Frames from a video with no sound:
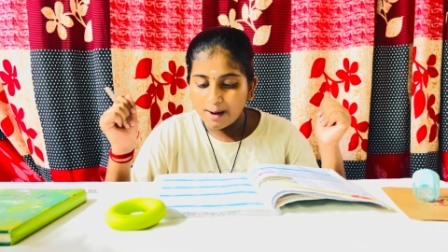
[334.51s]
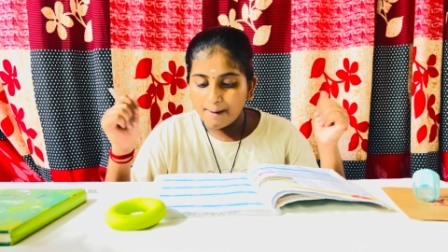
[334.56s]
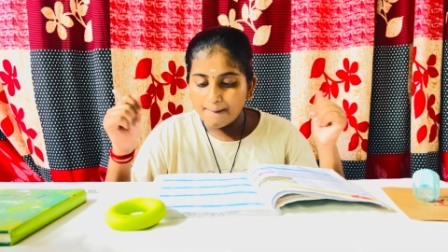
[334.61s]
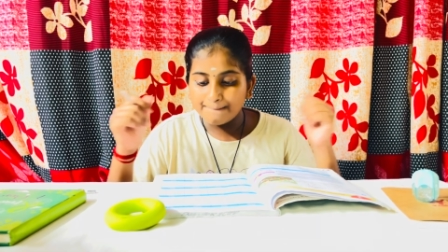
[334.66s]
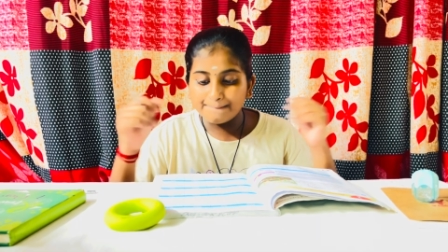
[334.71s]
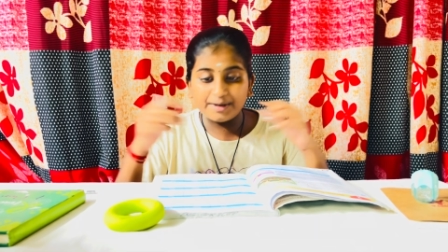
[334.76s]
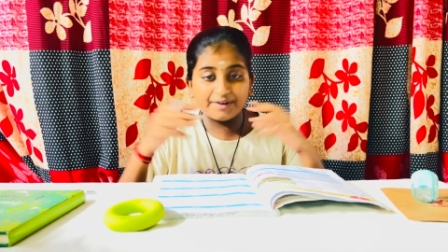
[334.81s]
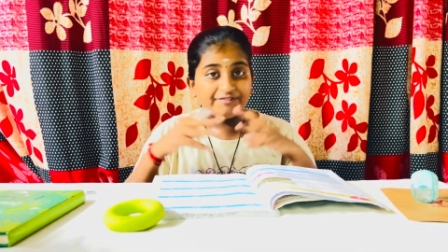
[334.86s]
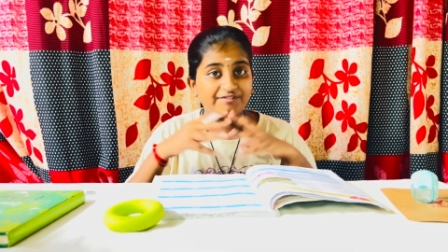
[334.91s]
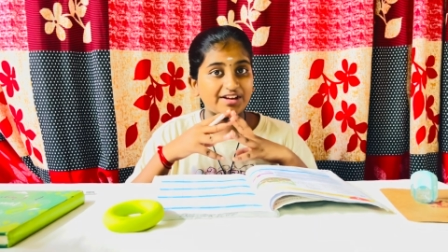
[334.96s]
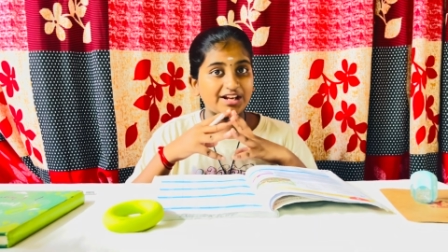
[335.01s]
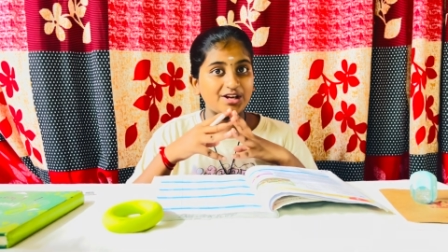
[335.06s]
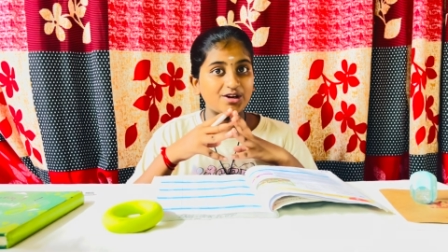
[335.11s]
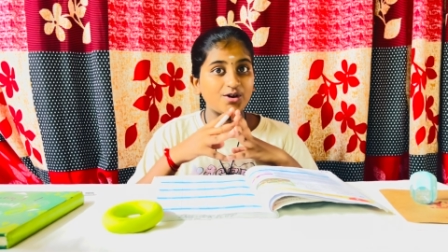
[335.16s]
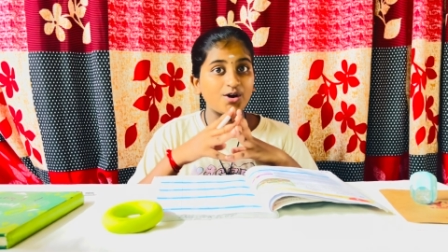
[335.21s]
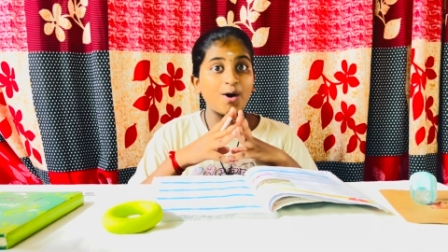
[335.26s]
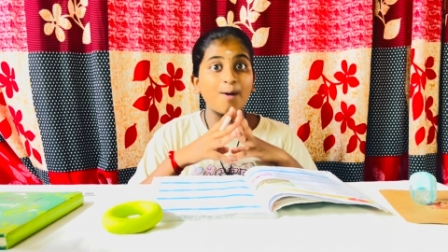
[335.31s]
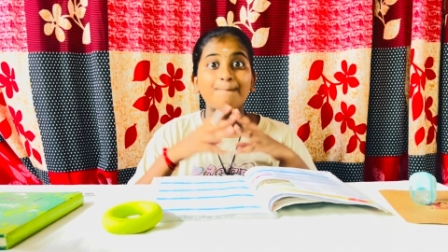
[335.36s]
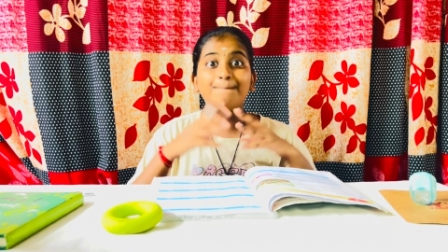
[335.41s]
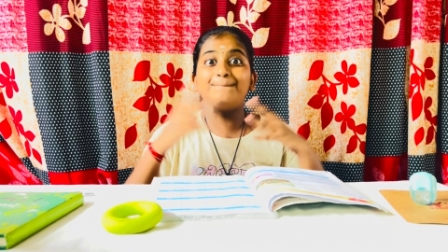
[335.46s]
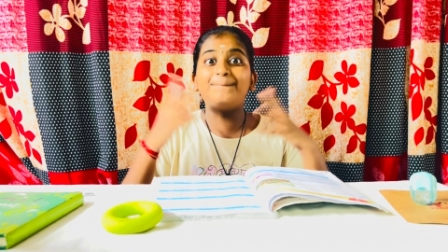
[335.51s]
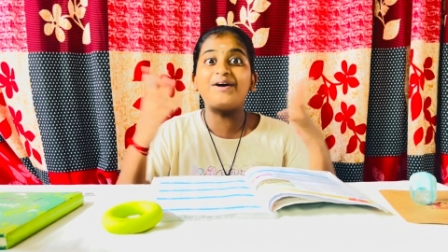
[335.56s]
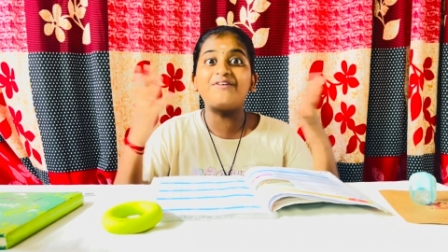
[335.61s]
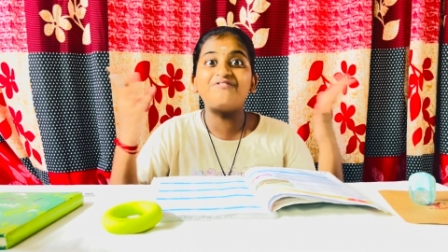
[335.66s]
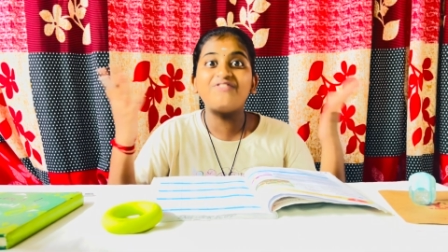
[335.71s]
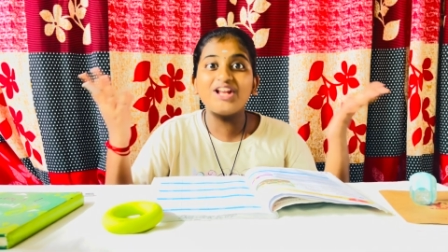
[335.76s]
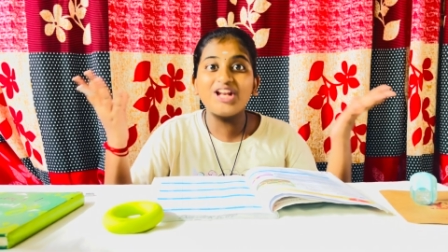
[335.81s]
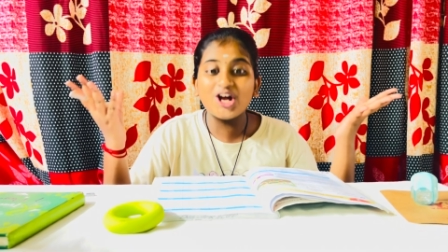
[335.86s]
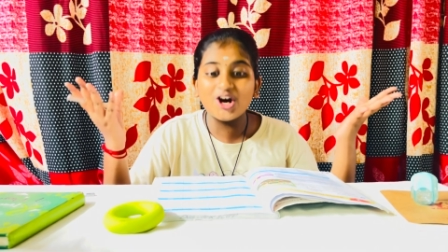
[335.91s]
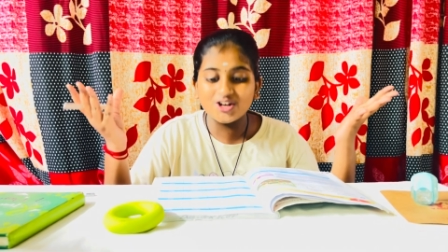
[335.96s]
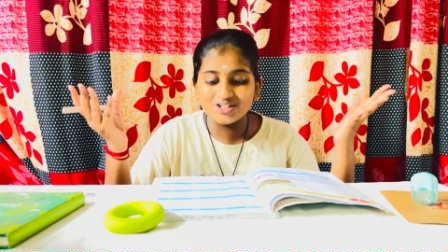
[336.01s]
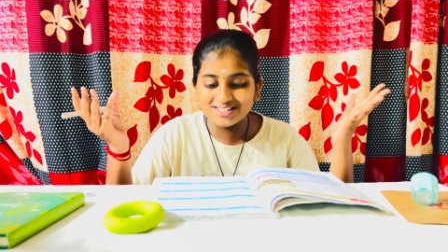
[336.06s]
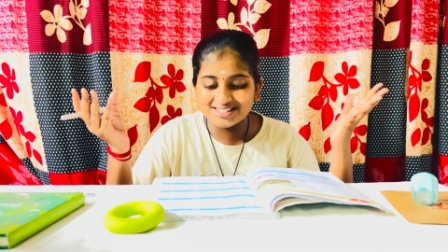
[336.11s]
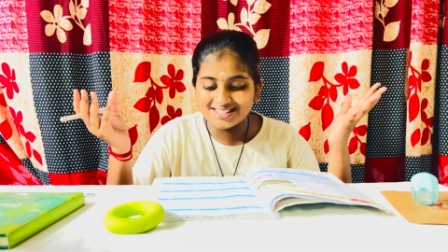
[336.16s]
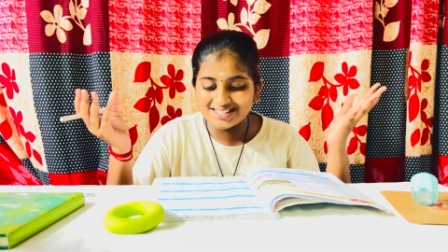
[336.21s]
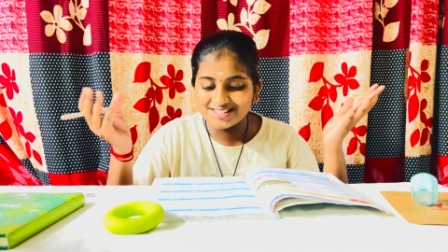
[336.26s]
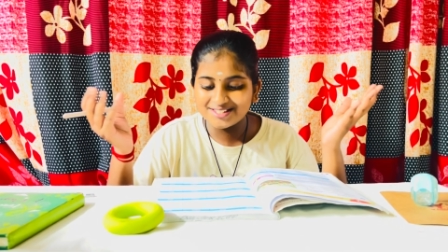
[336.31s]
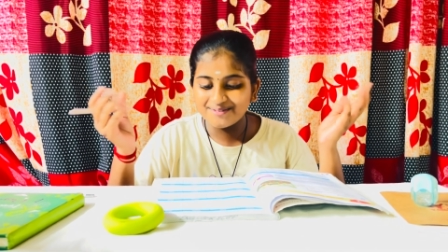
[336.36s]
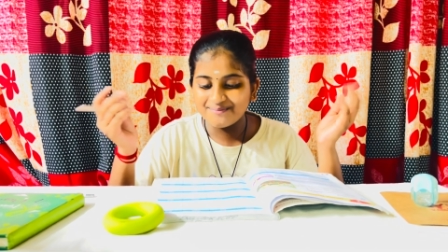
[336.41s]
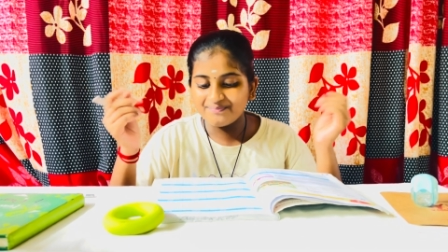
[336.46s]
Buffalo, buffaloes.
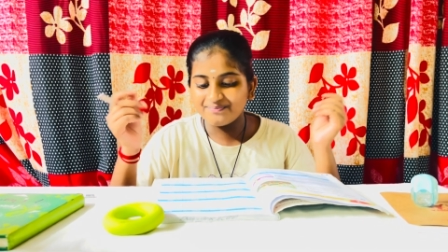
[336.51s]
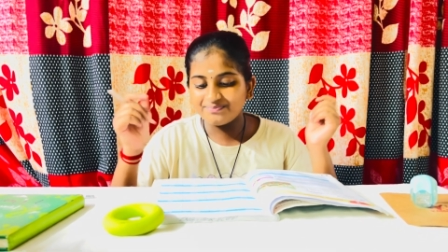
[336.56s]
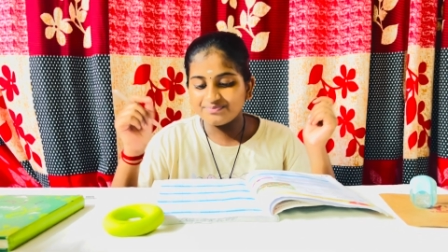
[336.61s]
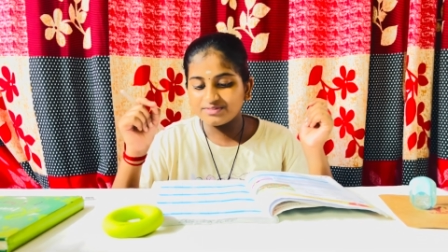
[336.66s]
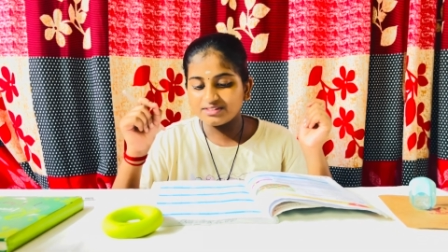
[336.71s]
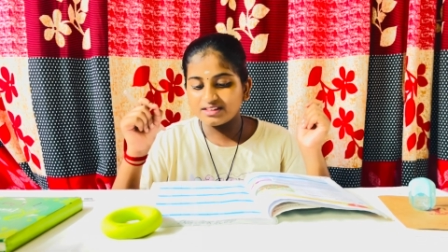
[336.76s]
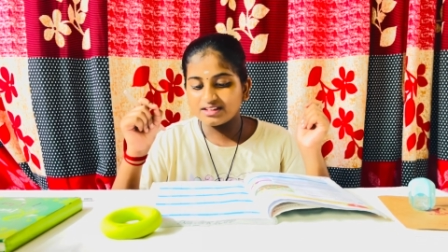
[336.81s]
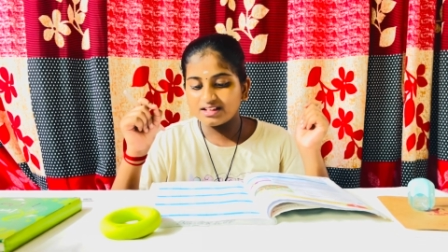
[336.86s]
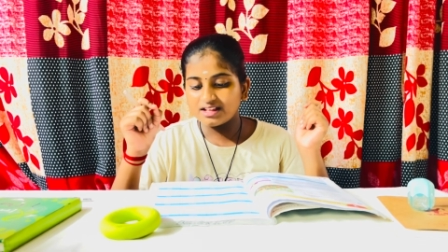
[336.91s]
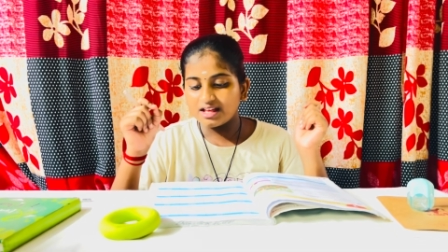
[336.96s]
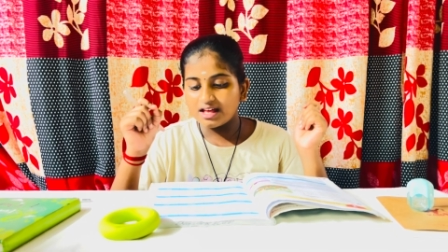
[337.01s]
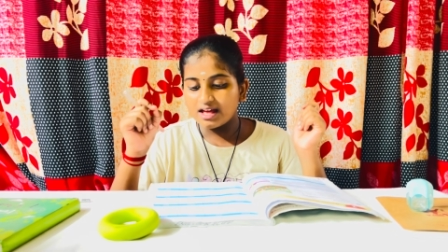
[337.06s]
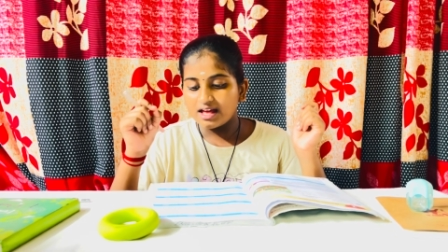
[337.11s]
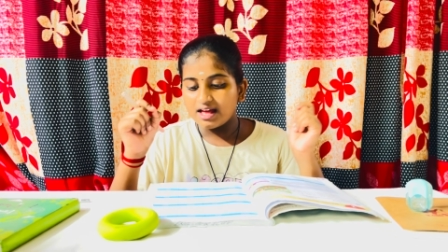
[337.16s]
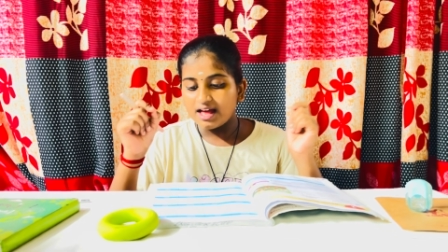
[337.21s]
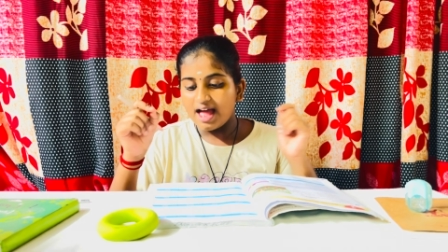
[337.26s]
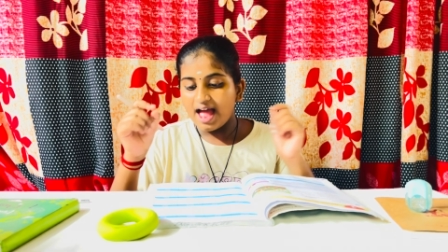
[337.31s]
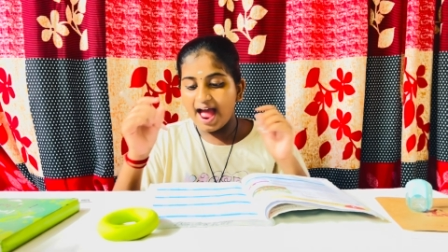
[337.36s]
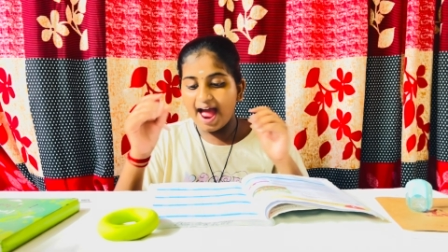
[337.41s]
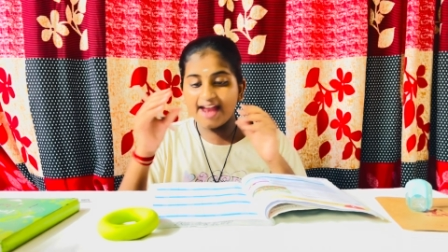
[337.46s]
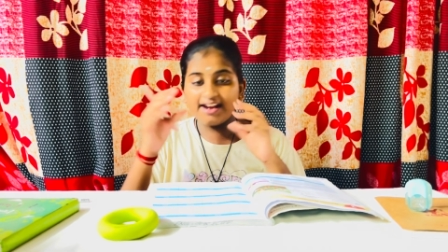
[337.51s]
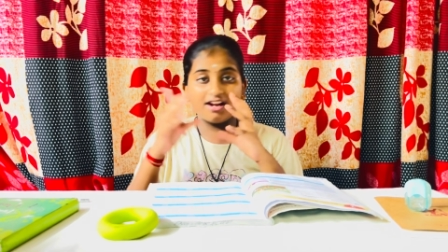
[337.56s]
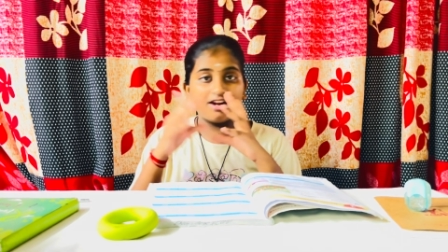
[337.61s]
And